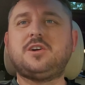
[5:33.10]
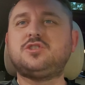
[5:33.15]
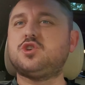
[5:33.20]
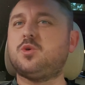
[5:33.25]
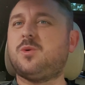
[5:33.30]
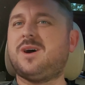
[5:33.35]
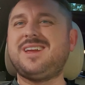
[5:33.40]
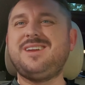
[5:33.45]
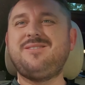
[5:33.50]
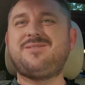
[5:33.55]

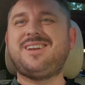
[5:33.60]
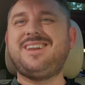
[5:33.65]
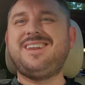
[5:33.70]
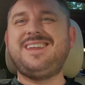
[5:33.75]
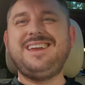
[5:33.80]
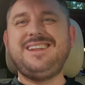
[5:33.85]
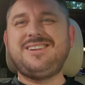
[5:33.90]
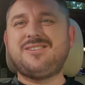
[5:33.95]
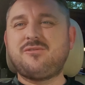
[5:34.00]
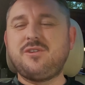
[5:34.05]
do I even
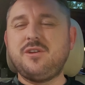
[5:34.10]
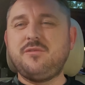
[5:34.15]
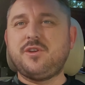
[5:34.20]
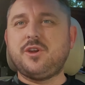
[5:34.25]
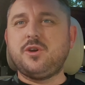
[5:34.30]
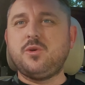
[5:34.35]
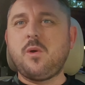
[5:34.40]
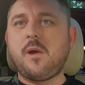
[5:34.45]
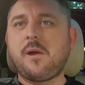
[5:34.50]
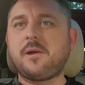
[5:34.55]
need to
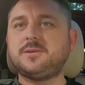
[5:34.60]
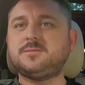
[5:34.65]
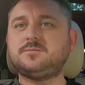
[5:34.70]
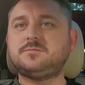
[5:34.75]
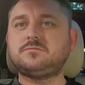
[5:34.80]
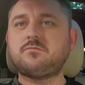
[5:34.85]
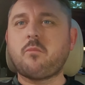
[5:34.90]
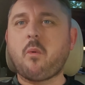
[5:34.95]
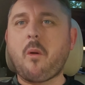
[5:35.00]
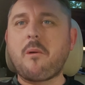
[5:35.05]
review?
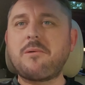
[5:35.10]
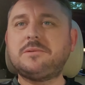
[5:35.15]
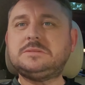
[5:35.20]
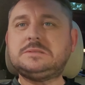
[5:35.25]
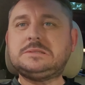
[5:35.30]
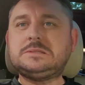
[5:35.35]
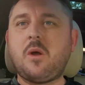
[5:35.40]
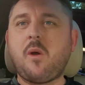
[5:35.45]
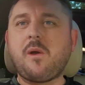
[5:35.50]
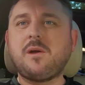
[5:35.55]

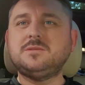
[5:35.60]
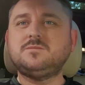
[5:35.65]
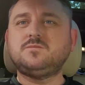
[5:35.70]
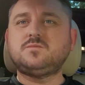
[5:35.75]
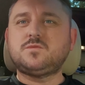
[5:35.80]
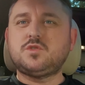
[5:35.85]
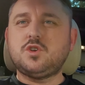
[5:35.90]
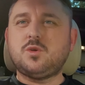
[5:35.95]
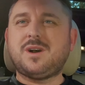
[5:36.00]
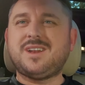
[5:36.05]

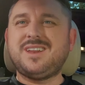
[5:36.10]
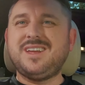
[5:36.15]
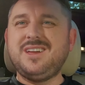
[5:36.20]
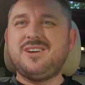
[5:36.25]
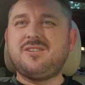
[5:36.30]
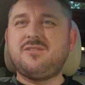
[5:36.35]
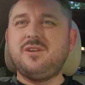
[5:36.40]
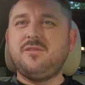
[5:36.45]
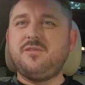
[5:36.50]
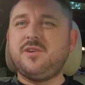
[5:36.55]
Do I
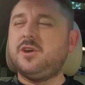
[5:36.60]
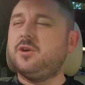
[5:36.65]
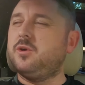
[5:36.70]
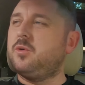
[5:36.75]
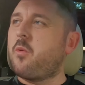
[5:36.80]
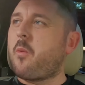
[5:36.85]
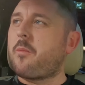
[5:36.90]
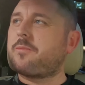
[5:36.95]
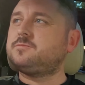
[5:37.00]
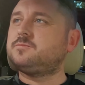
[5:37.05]
need to
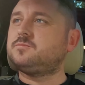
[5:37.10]
review